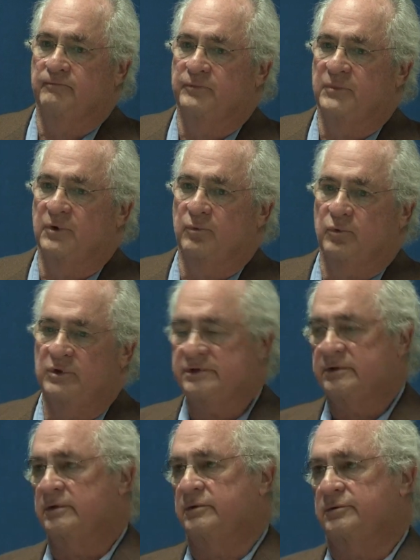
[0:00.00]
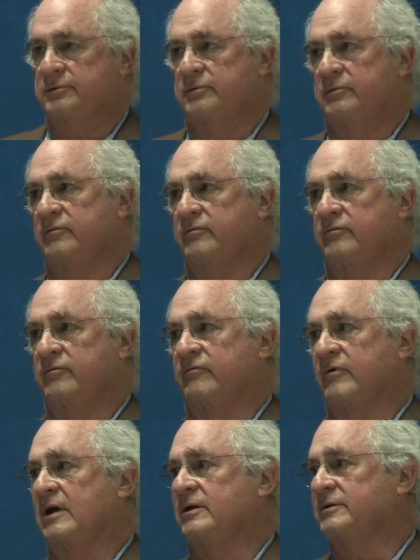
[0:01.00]
Recent
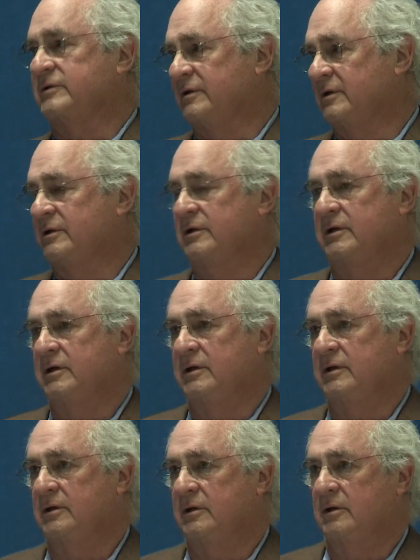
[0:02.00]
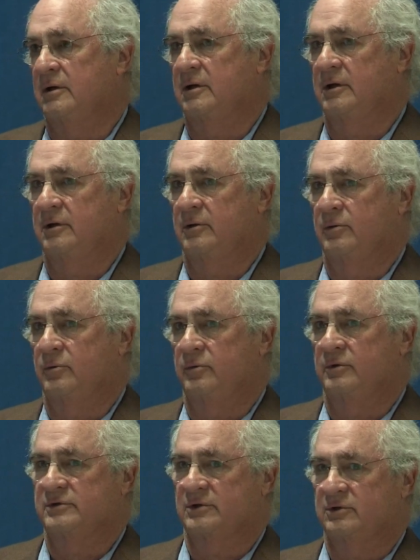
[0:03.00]
volatility
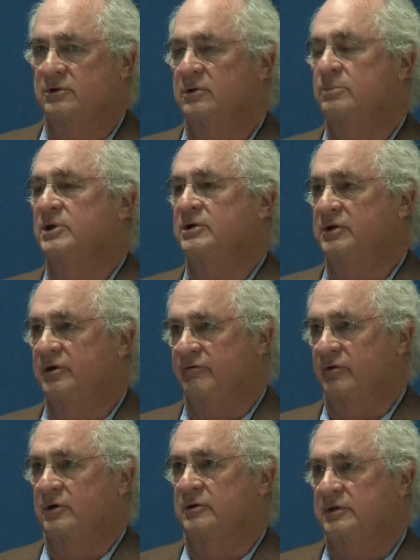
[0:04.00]
is a little bit different.